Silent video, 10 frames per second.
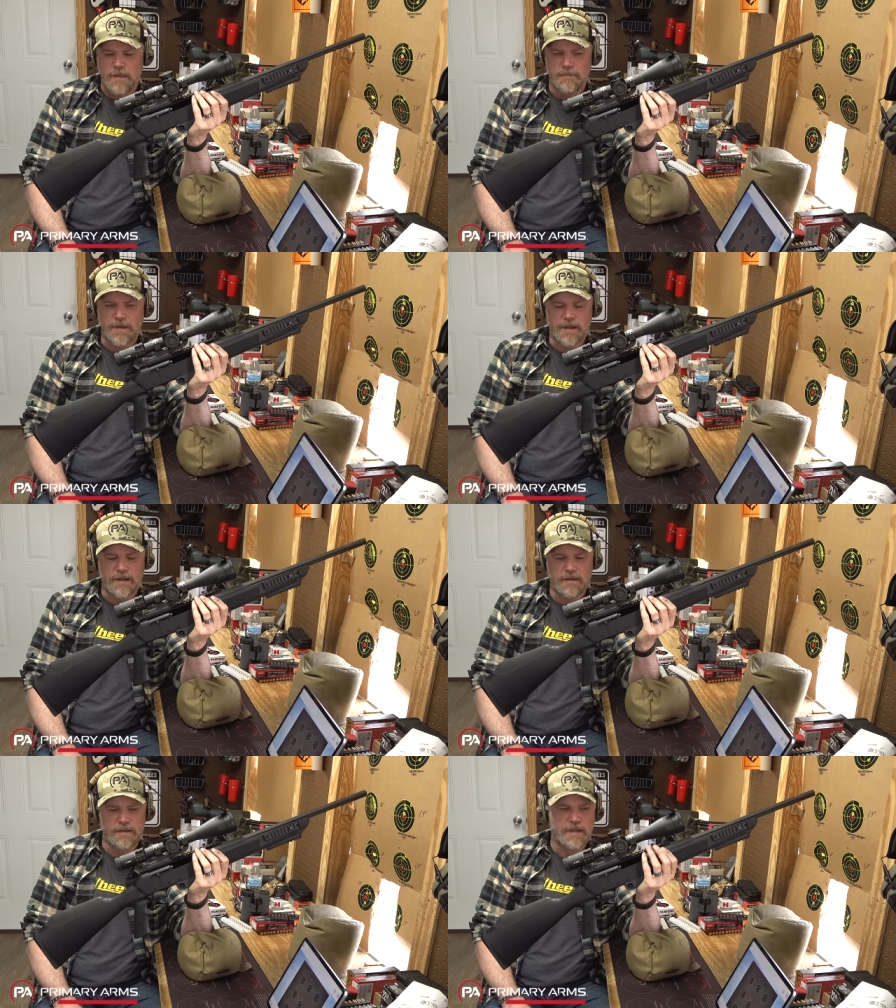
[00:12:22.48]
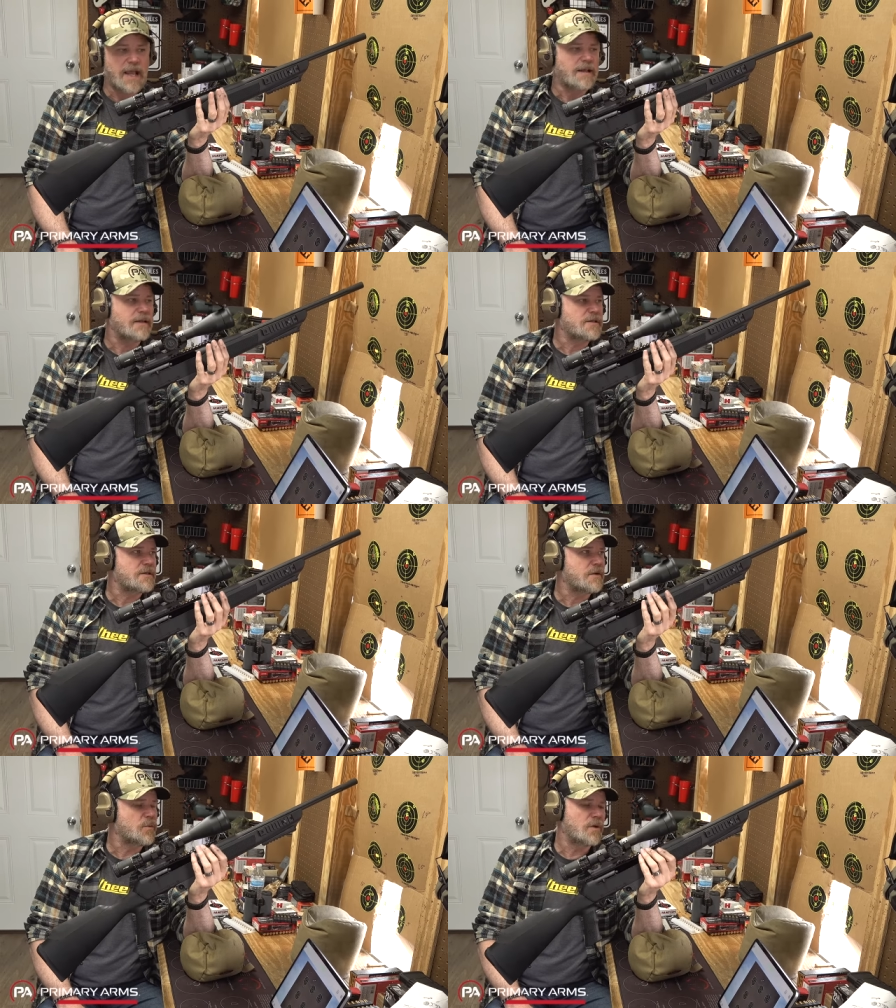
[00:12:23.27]
But other than that,
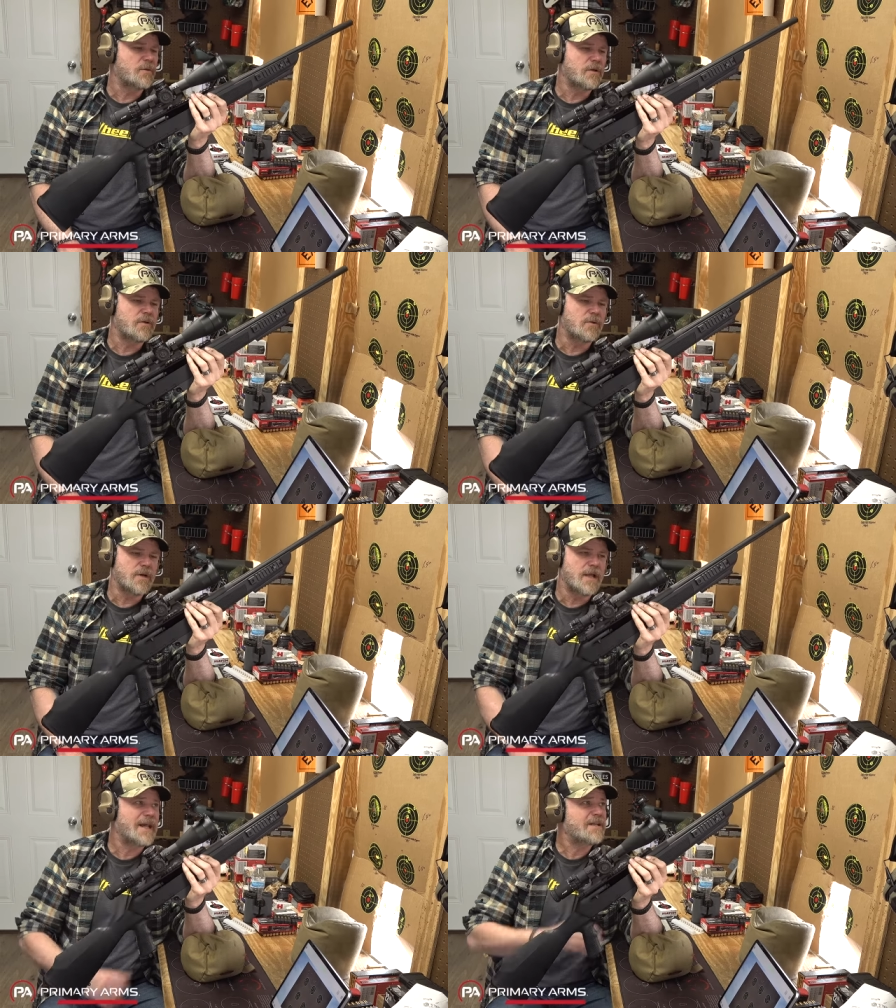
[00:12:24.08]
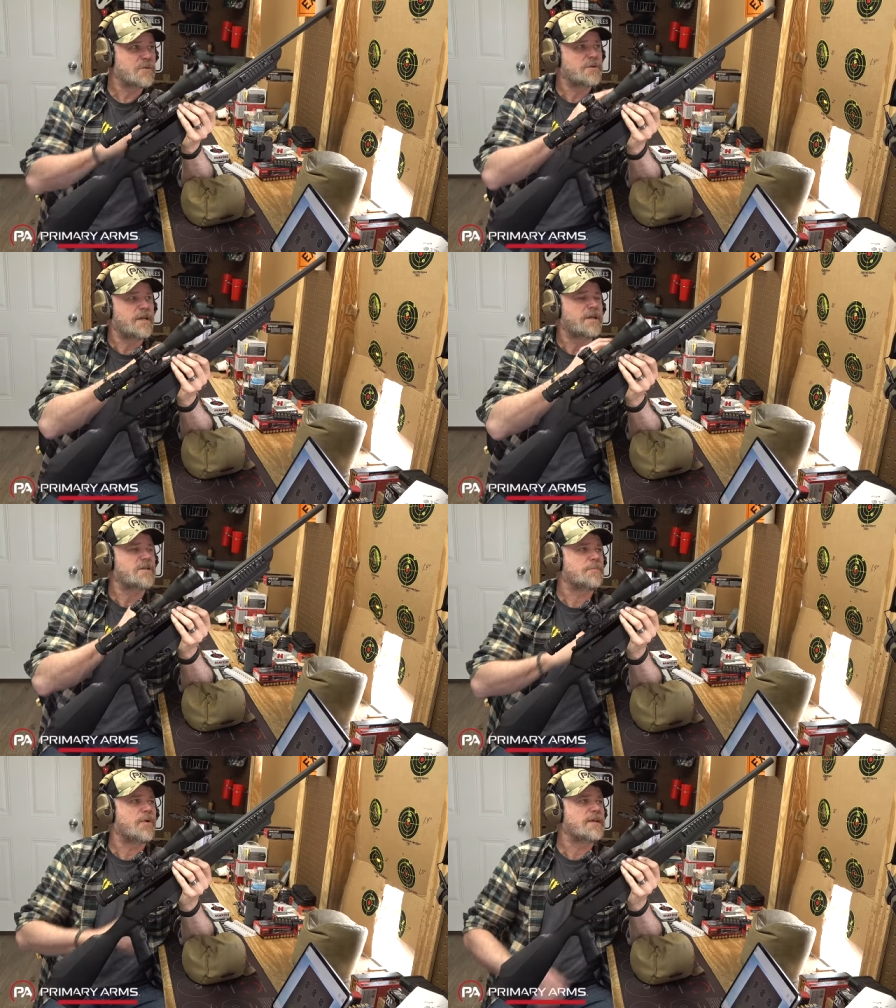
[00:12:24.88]
it's a really, really cool gun. I just wish I could
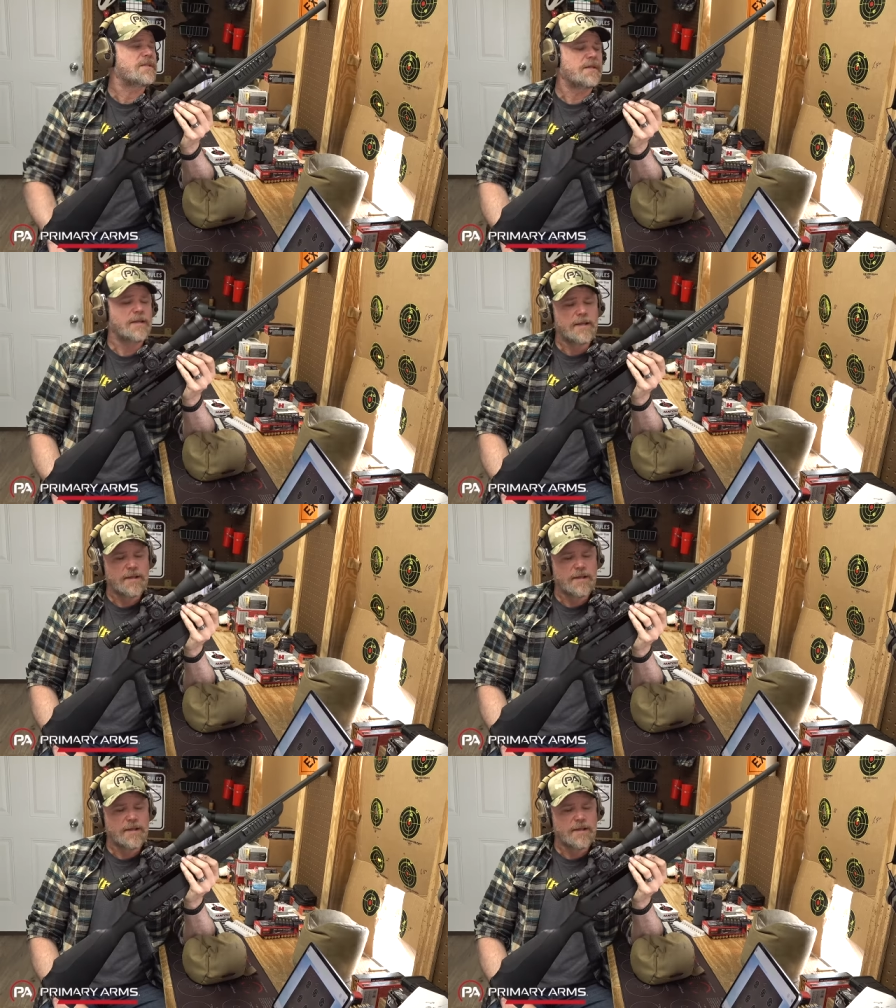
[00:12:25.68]
suppress it.